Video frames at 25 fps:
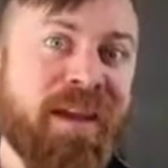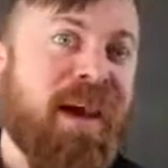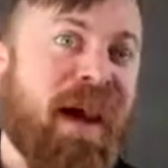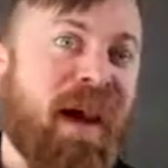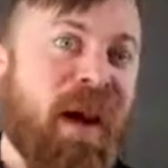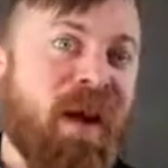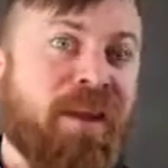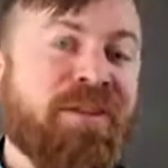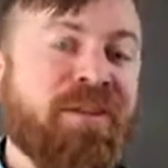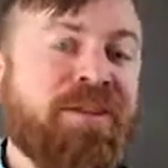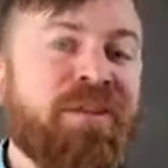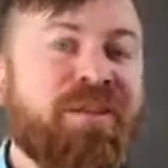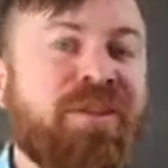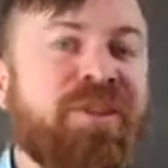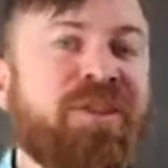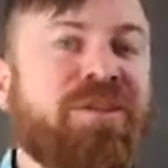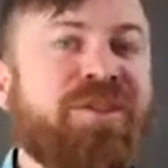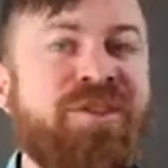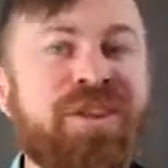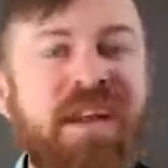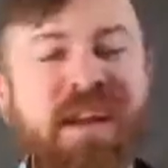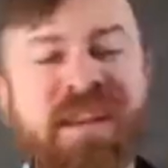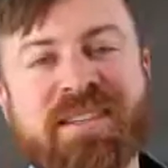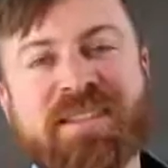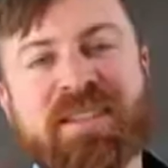I also
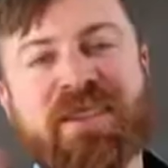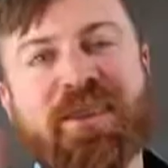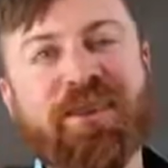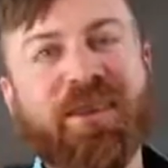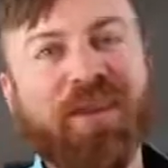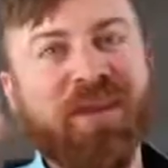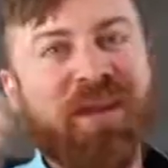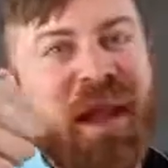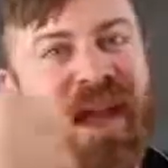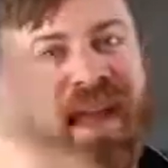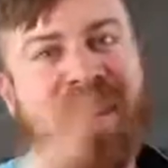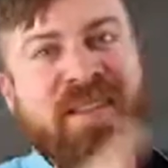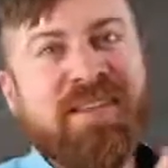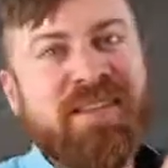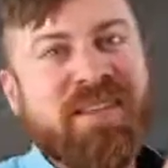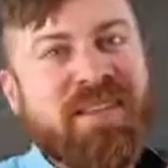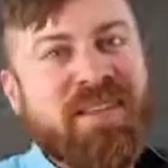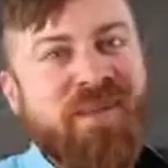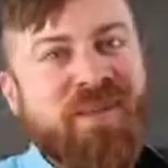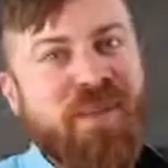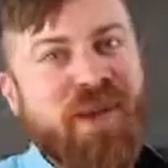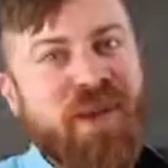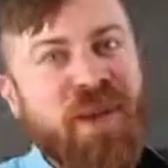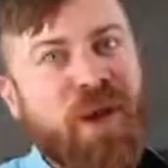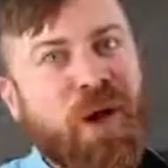suggest you like this
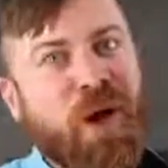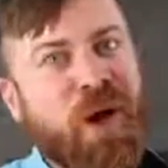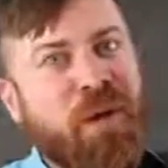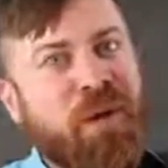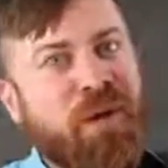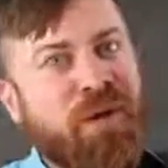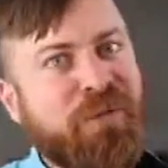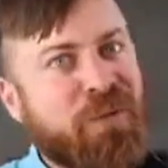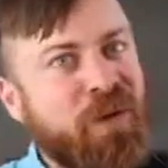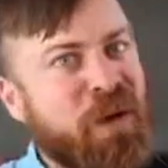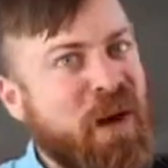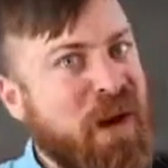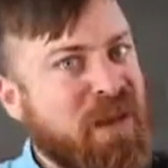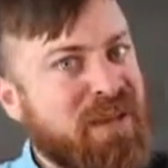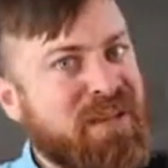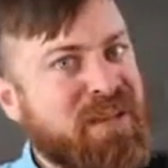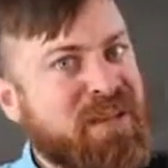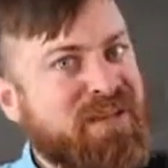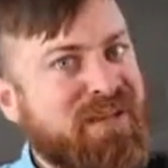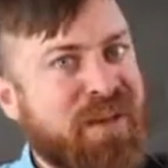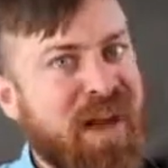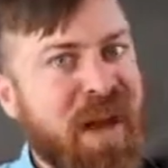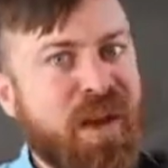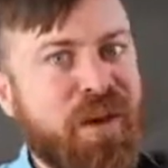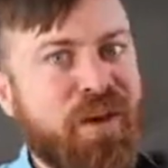video if you got
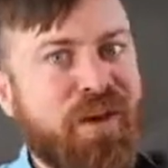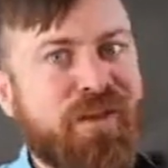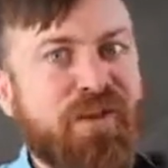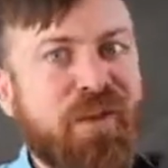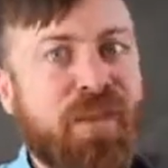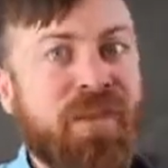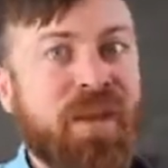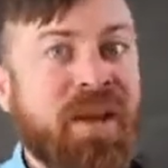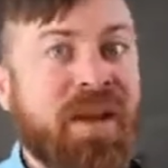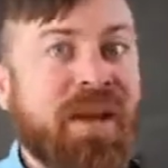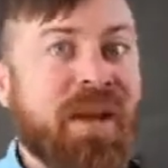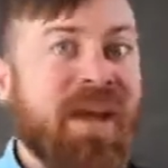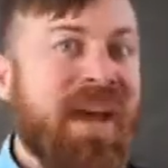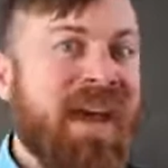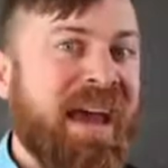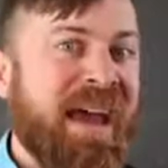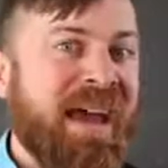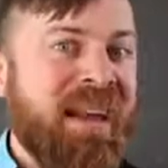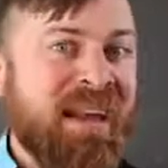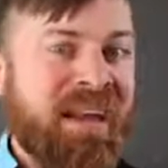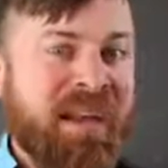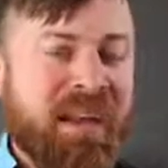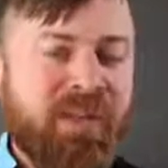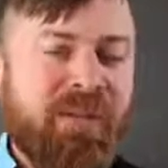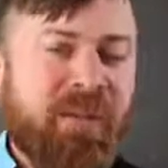some value from it,
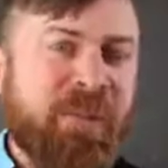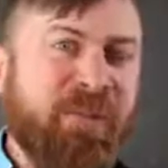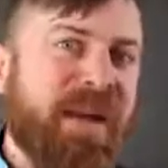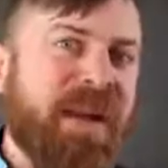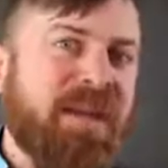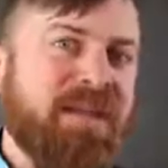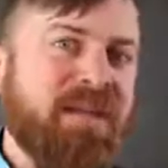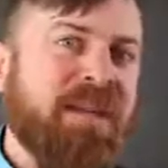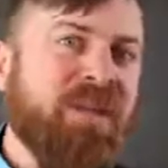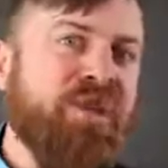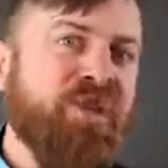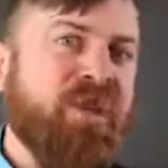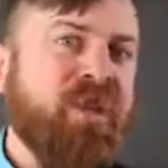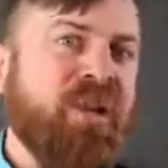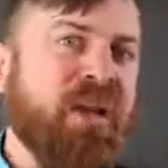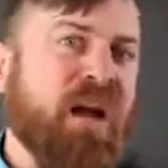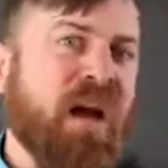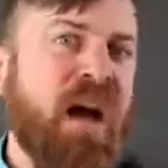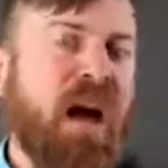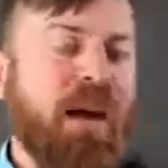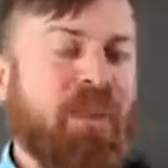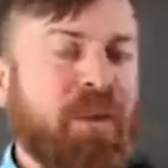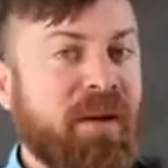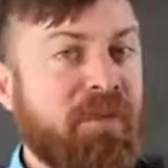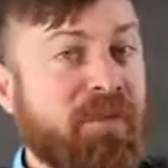and leave a message in the
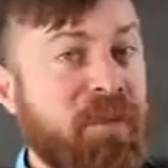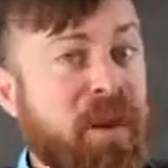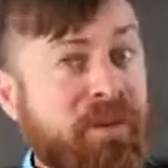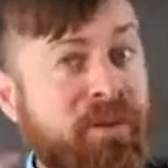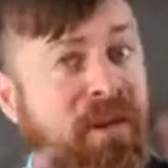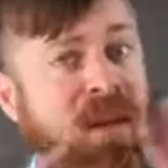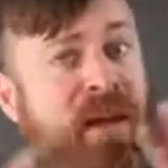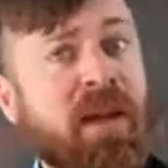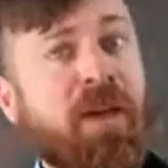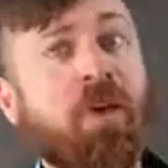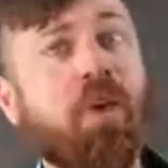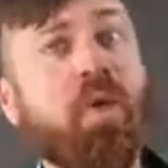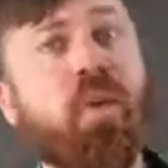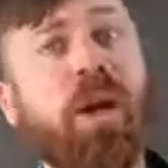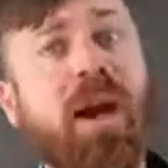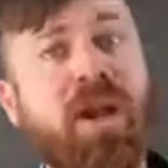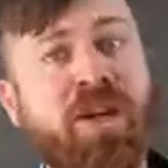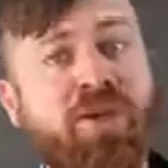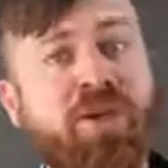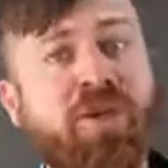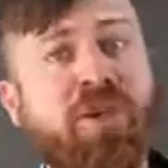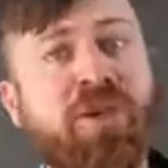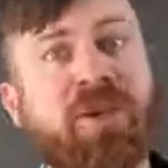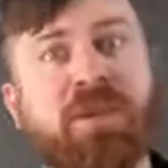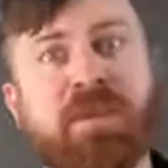comment if you have any
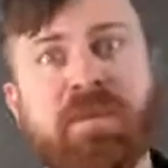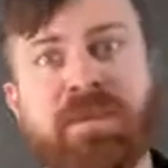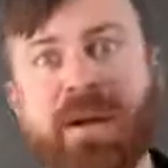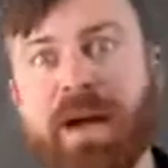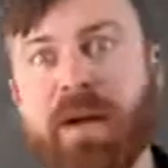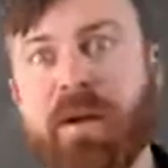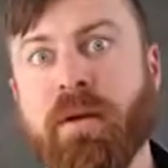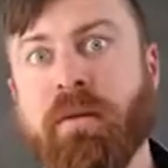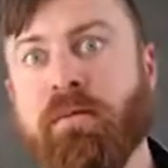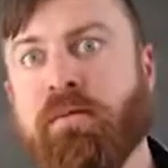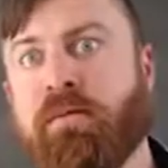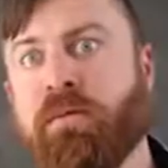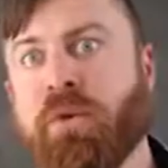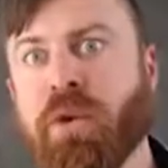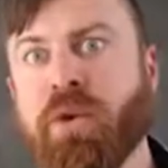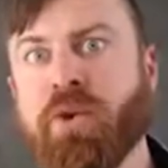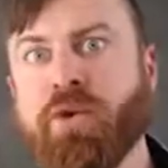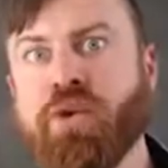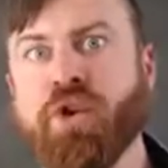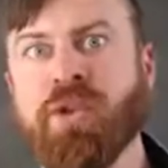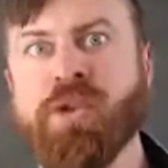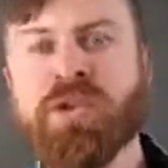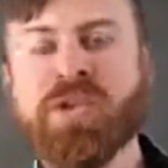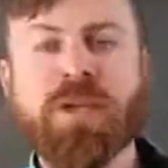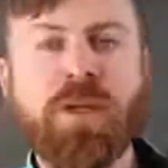questions about
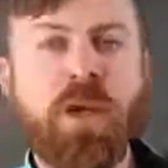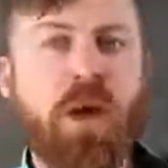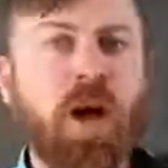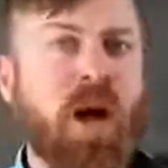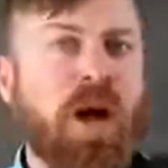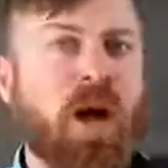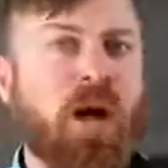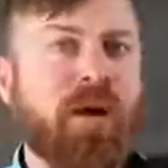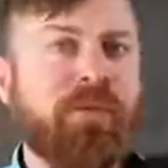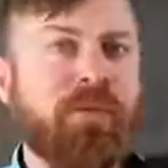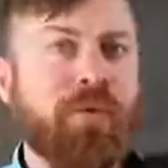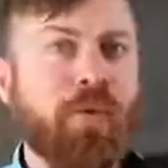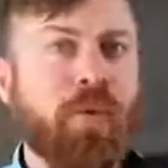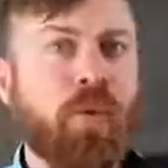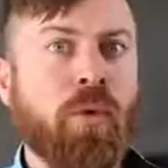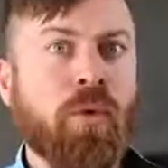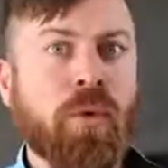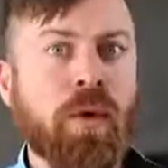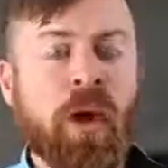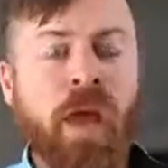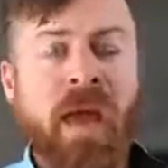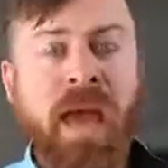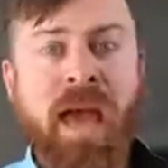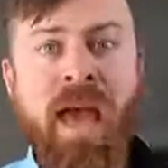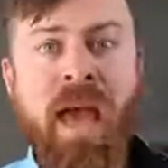Infusionsoft or
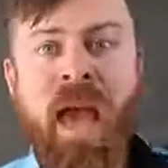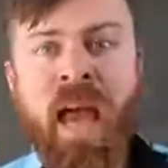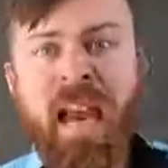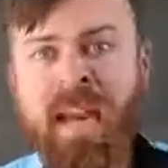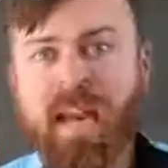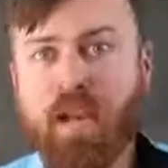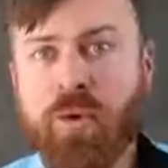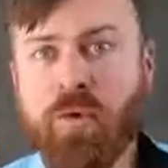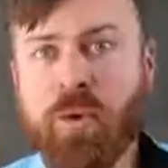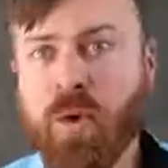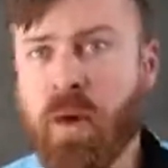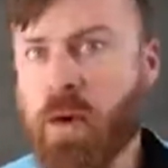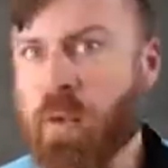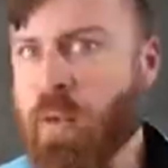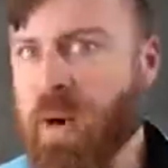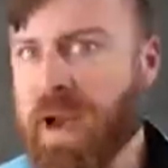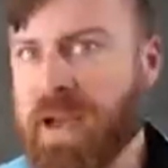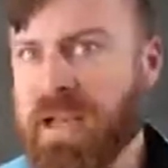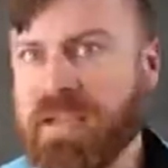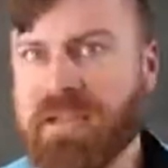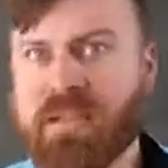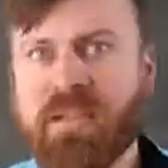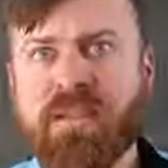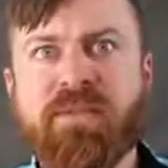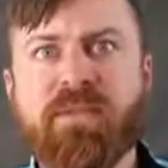any
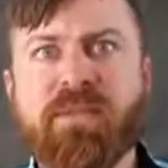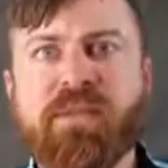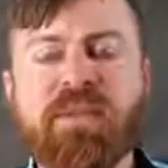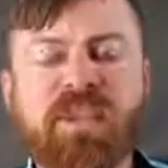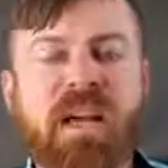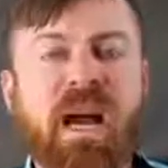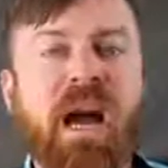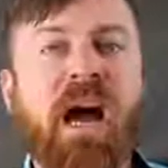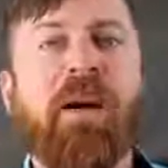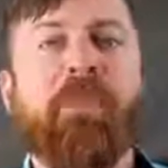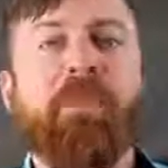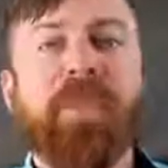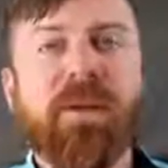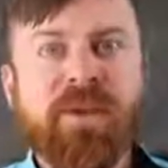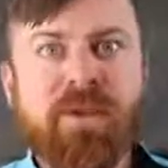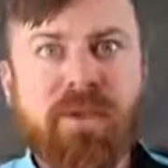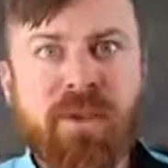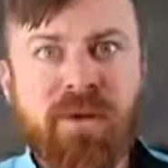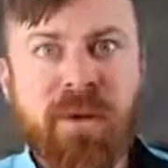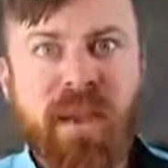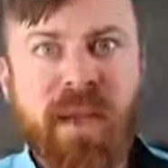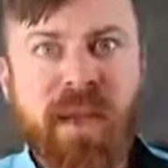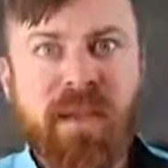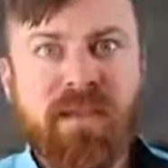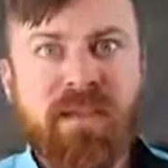requests for topics
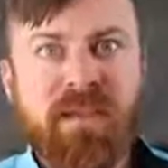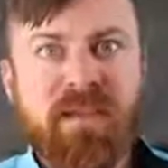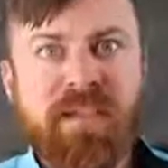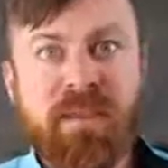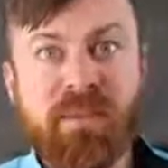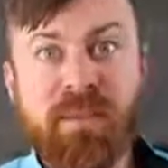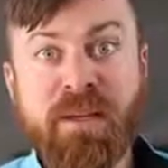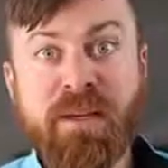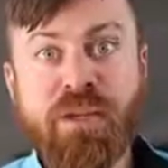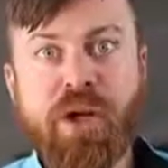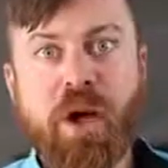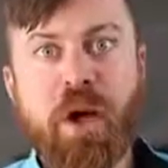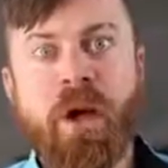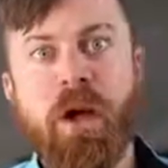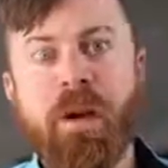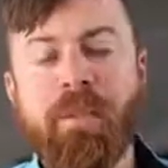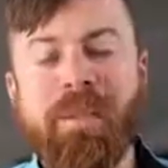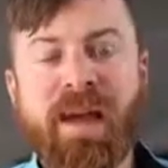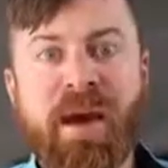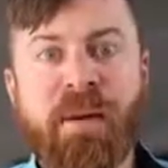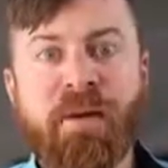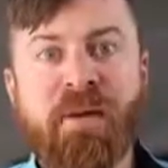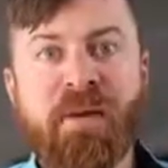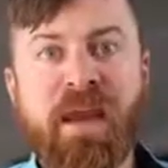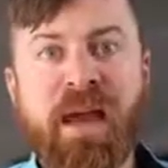you'd like to see me talk
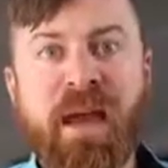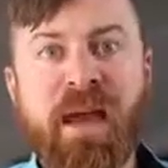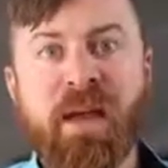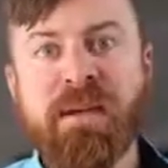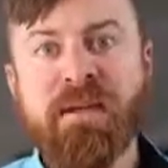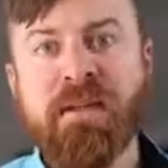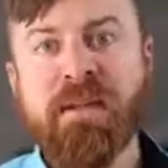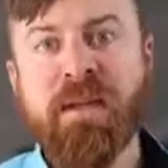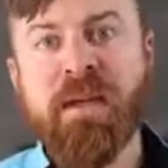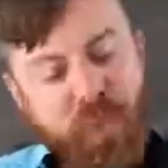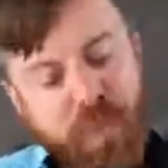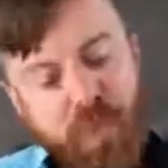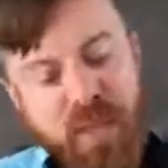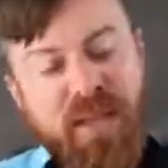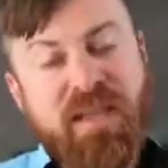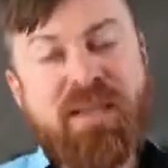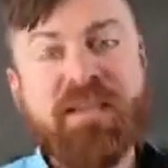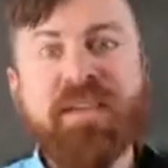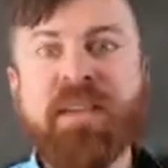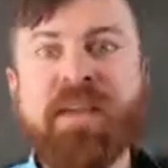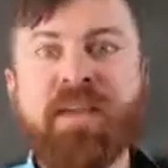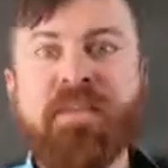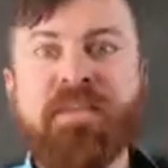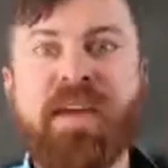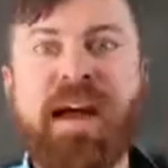about next. Please
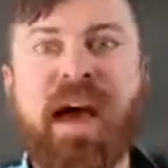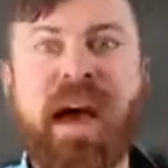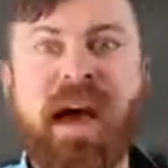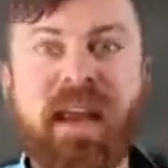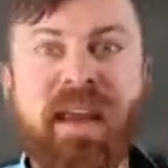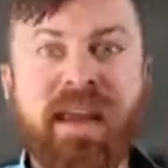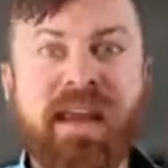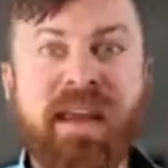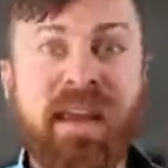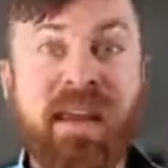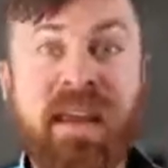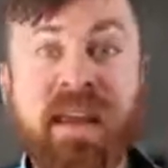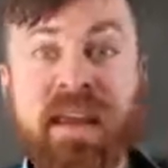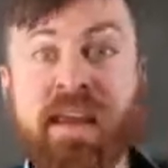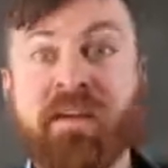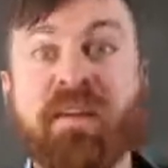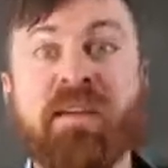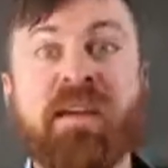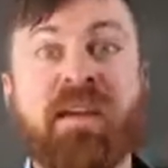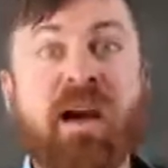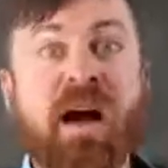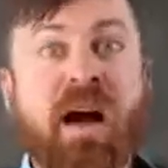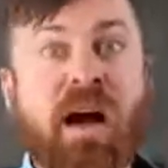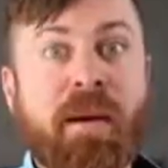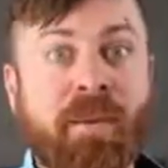leave that in the
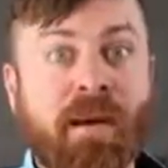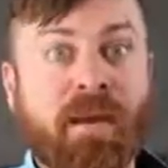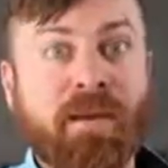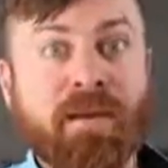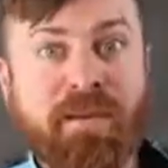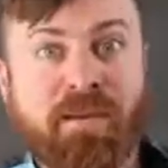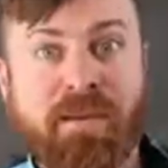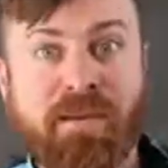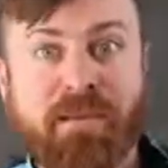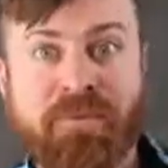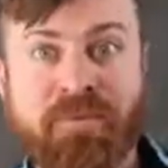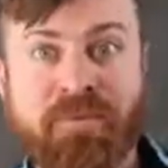comments.